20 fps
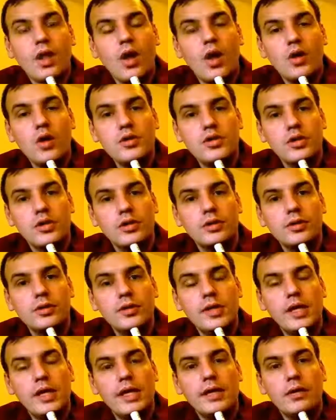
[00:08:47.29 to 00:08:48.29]

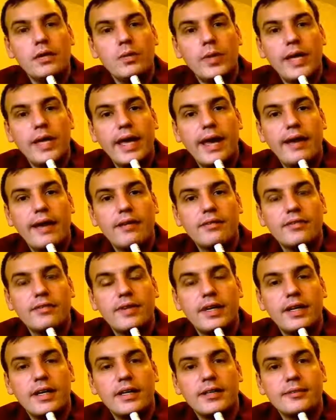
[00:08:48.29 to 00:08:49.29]
Also, we have
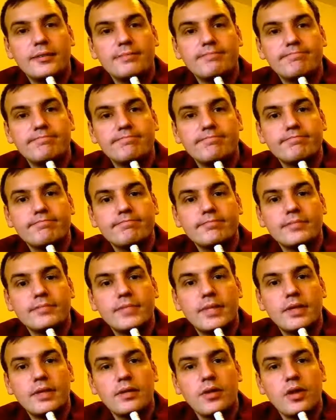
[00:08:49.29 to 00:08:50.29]

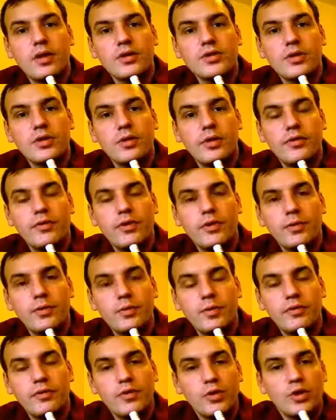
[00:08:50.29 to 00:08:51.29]

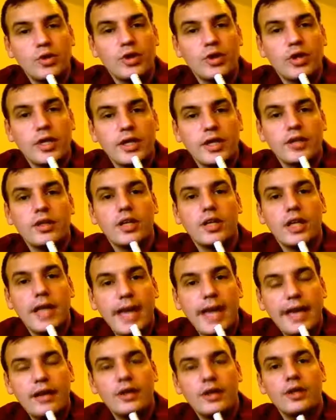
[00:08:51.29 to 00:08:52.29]
if you look a little
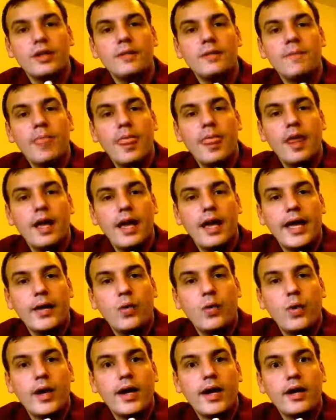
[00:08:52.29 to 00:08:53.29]
later
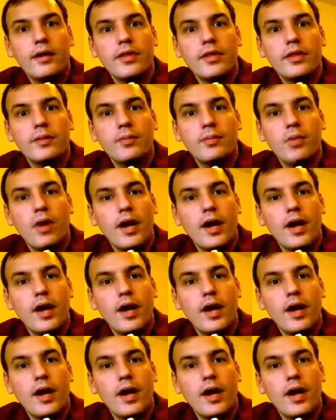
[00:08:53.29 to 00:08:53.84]
at where the